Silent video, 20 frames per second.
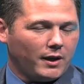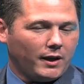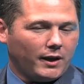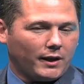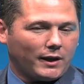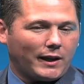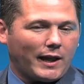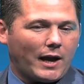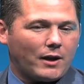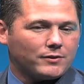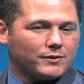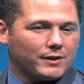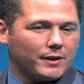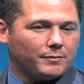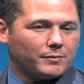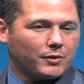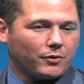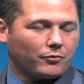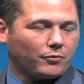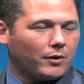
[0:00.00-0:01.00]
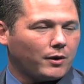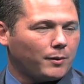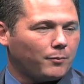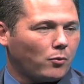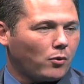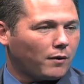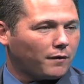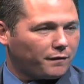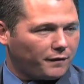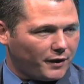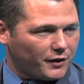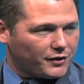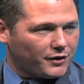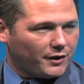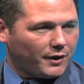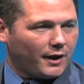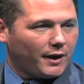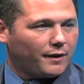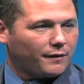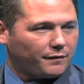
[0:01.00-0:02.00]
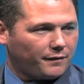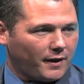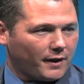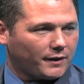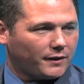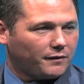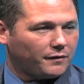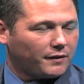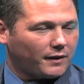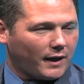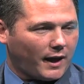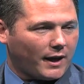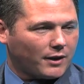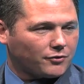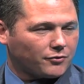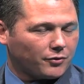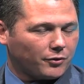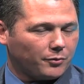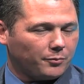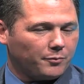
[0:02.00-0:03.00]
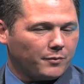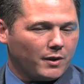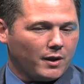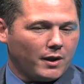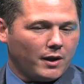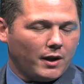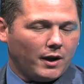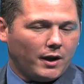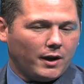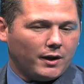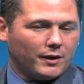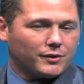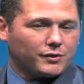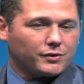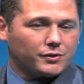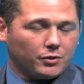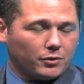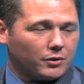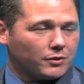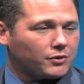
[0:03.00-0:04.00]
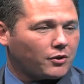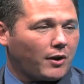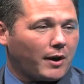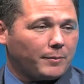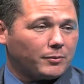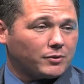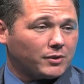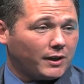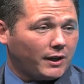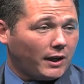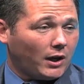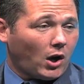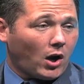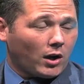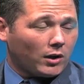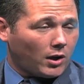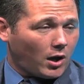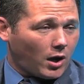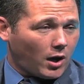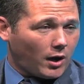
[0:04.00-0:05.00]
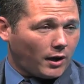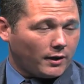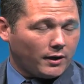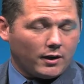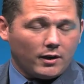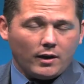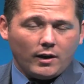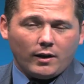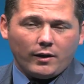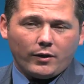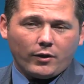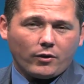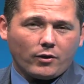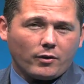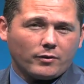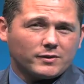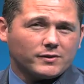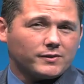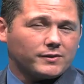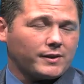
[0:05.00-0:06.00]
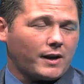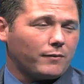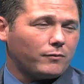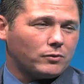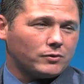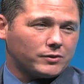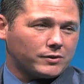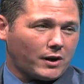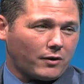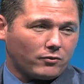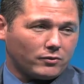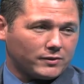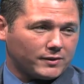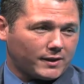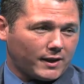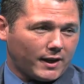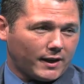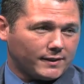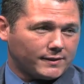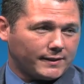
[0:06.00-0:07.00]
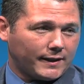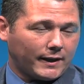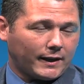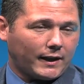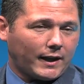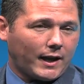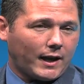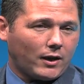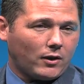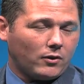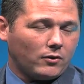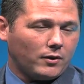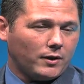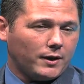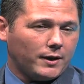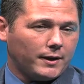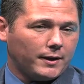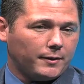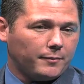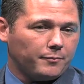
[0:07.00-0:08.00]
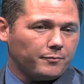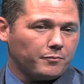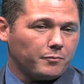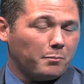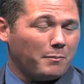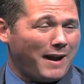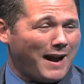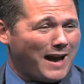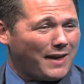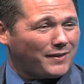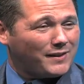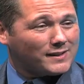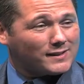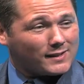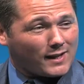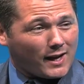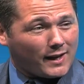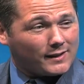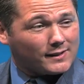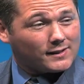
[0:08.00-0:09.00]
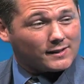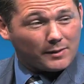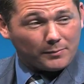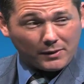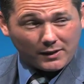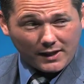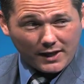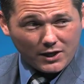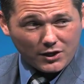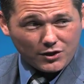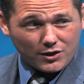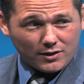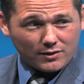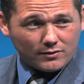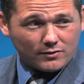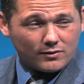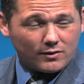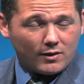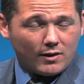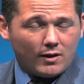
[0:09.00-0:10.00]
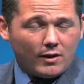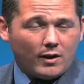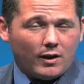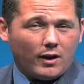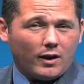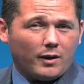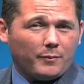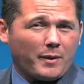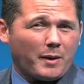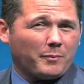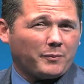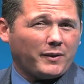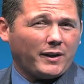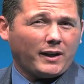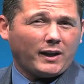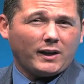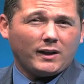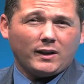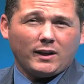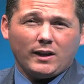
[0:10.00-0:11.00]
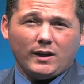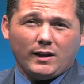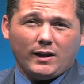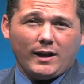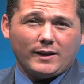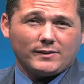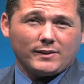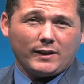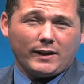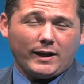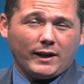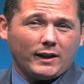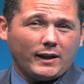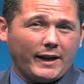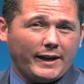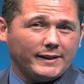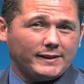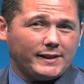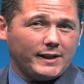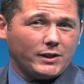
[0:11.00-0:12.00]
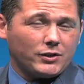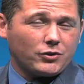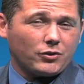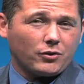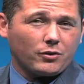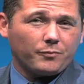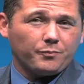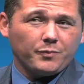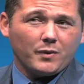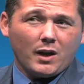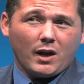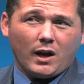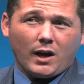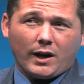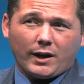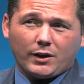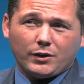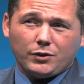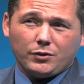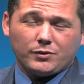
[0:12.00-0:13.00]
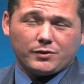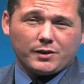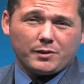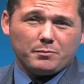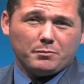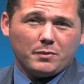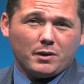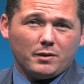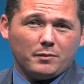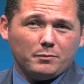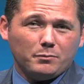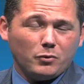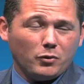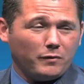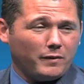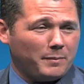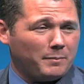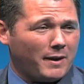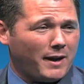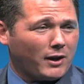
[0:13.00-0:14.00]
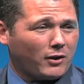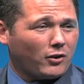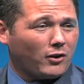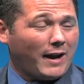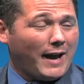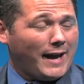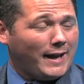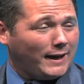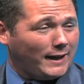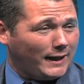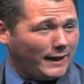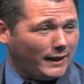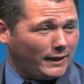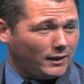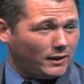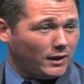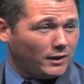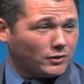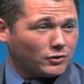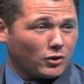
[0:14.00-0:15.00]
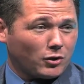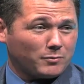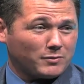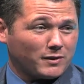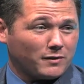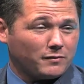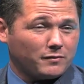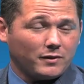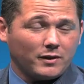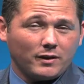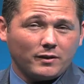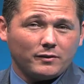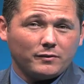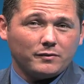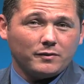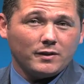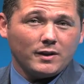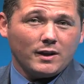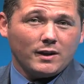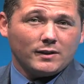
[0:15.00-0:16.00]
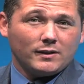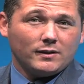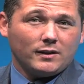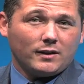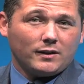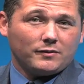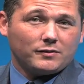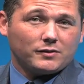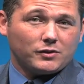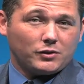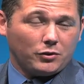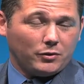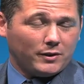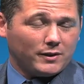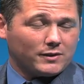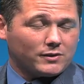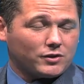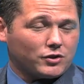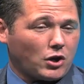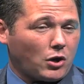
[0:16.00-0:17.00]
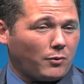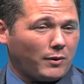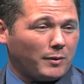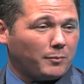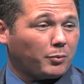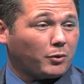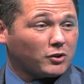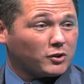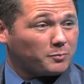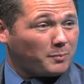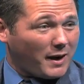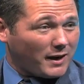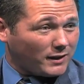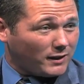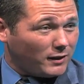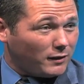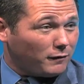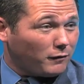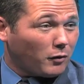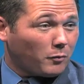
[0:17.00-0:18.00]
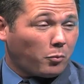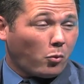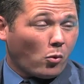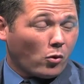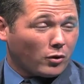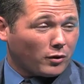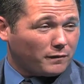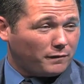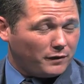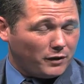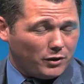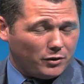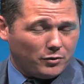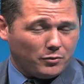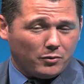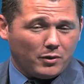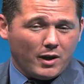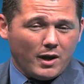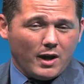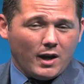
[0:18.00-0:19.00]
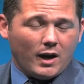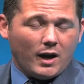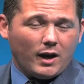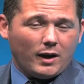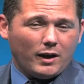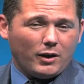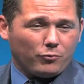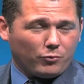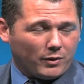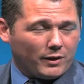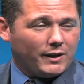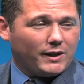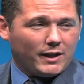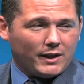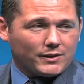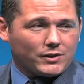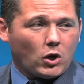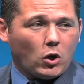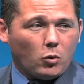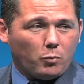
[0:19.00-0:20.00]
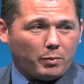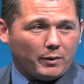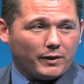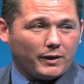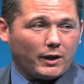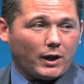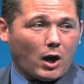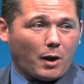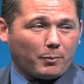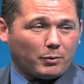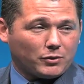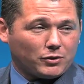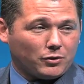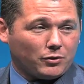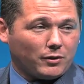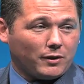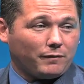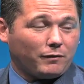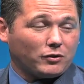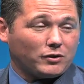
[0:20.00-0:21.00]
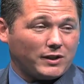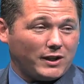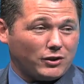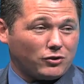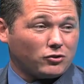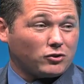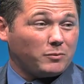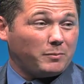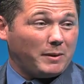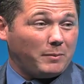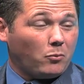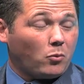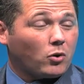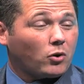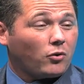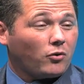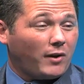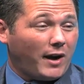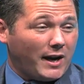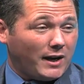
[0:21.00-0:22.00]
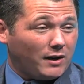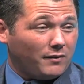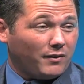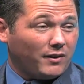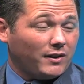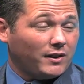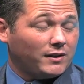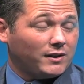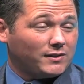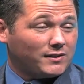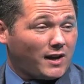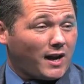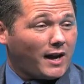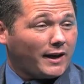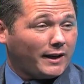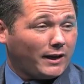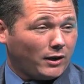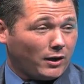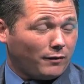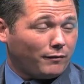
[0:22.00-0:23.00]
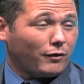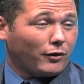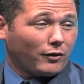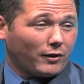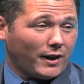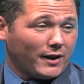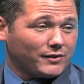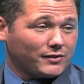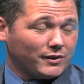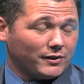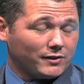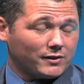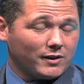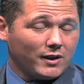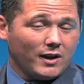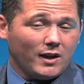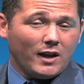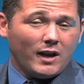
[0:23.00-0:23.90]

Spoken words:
It allows them to run a more efficient and effective classroom. Students are able to get online. There are several sites that allow math and science simulations. I'm thinking as an ELA teacher, I could do some movie maker editing in terms of students showing perspective or point of view. It really does open the opportunity for teachers to be more creative in the designing of their lessons.